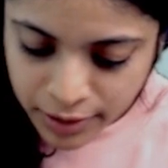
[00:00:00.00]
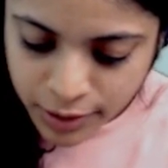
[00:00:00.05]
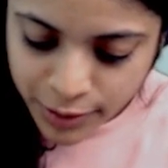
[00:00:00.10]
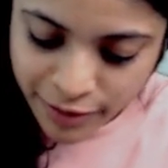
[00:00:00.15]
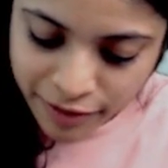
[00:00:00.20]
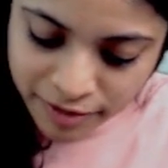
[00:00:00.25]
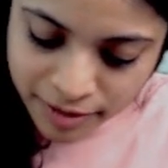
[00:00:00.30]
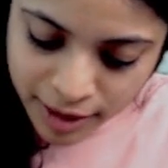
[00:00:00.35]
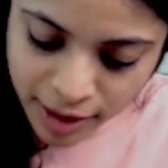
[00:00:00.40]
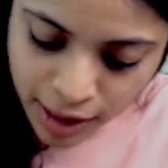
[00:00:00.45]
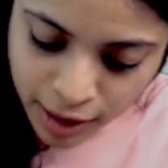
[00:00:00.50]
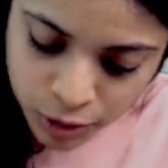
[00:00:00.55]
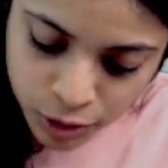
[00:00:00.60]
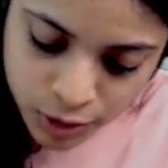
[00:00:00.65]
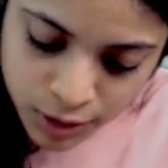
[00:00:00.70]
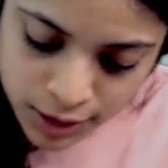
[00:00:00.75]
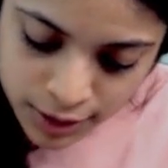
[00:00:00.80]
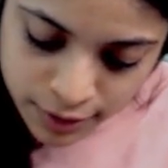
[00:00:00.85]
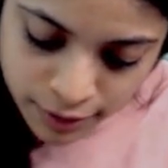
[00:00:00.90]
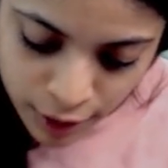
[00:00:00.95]
of
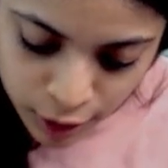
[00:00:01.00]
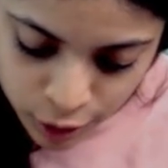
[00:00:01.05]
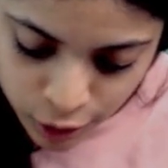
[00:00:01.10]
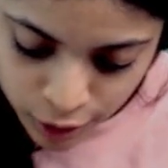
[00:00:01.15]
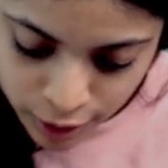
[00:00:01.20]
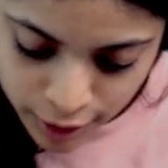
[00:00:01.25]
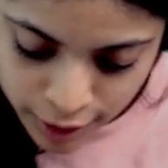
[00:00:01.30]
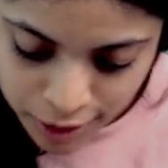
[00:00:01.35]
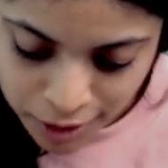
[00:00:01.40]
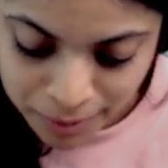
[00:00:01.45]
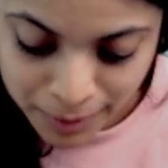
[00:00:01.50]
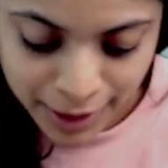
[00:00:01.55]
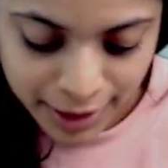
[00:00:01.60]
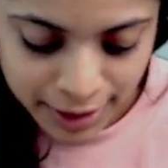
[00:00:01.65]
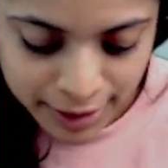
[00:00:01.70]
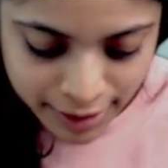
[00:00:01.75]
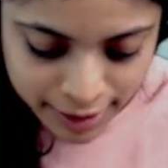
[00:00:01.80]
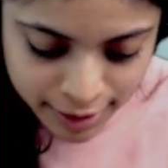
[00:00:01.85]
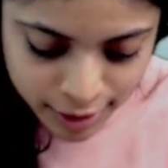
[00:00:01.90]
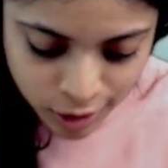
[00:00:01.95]
production's function is to make
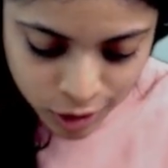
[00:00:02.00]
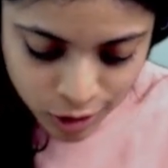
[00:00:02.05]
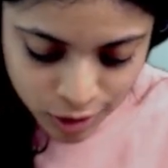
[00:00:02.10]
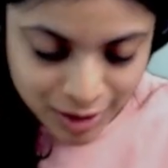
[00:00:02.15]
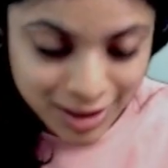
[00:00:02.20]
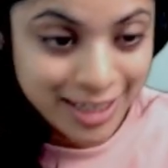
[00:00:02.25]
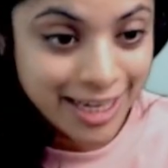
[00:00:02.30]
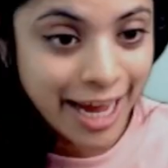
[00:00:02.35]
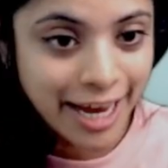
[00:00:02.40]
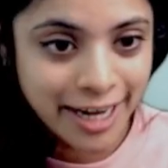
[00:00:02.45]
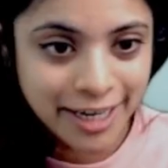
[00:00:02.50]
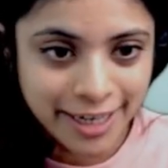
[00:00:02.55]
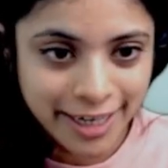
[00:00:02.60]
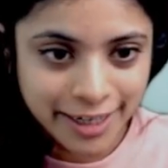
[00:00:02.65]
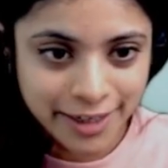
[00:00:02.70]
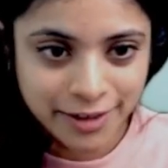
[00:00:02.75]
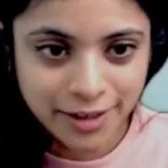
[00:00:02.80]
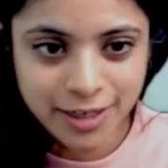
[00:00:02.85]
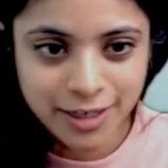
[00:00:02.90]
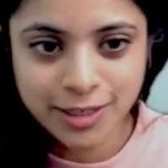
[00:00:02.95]
decisions and
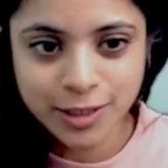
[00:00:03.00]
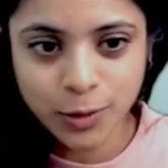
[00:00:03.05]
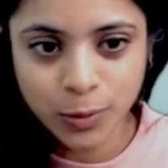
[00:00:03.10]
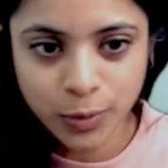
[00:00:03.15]
take risks?